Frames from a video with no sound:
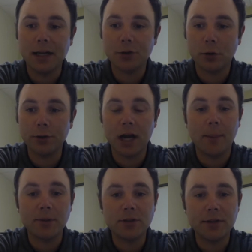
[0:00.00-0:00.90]
only
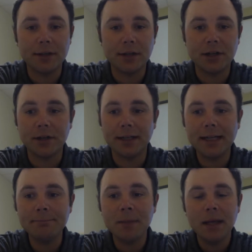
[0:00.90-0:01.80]
opportunity to turn it
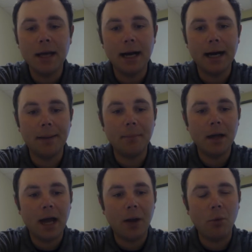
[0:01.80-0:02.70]
in.
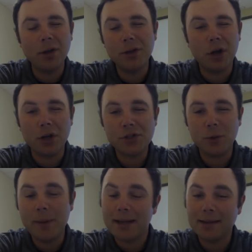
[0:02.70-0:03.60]
I want you to also
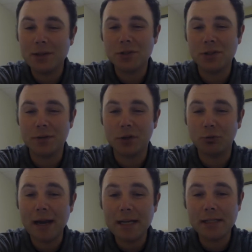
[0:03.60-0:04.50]
pay attention to the
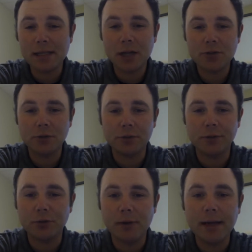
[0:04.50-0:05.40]
grading schedule or
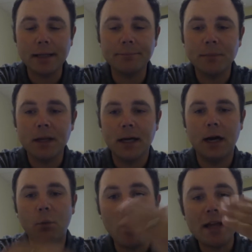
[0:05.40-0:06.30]
the grading
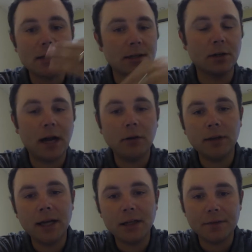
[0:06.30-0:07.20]
weights that are
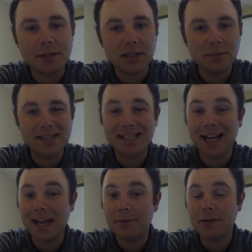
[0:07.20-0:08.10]
outlined on the syllabus.
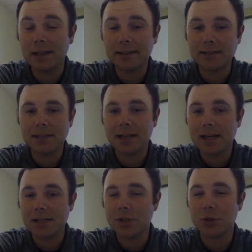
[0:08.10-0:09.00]
Not everything in this
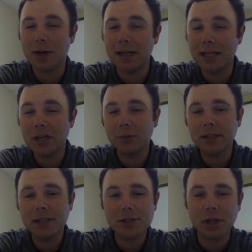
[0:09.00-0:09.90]
class is created
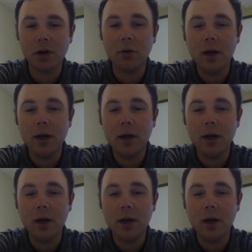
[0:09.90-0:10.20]
equally, so